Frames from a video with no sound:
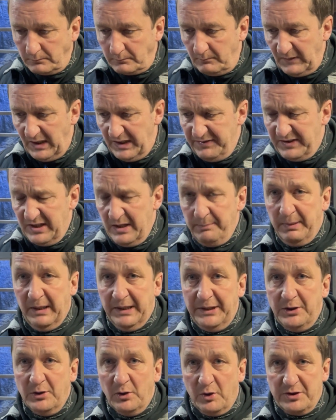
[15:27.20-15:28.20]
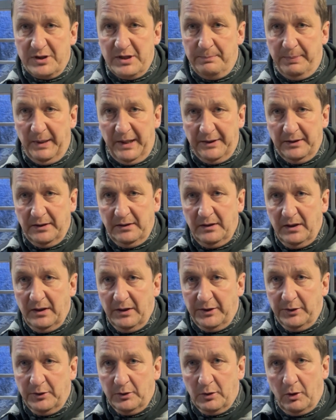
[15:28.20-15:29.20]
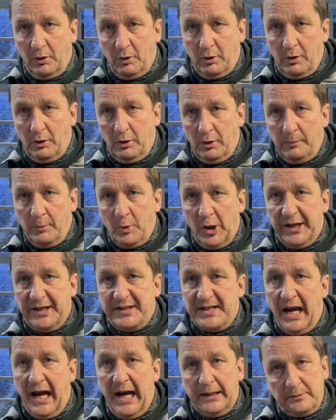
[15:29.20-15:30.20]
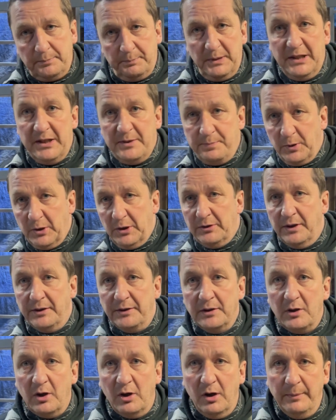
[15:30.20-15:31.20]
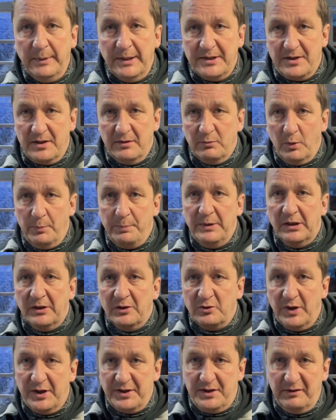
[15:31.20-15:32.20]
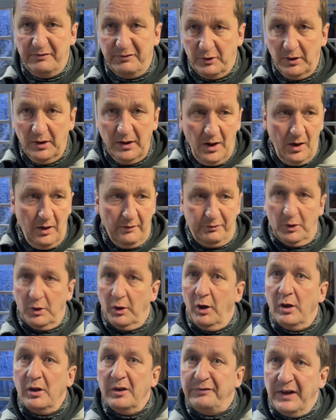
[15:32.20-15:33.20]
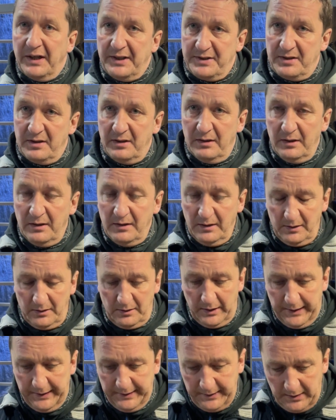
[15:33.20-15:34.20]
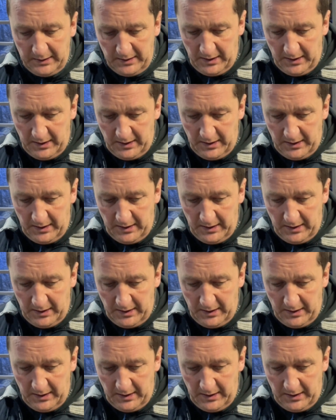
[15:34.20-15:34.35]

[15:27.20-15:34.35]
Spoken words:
If somebody knows it better, you know, or more exact, please put it in the comments. It would be interesting for all of us, right?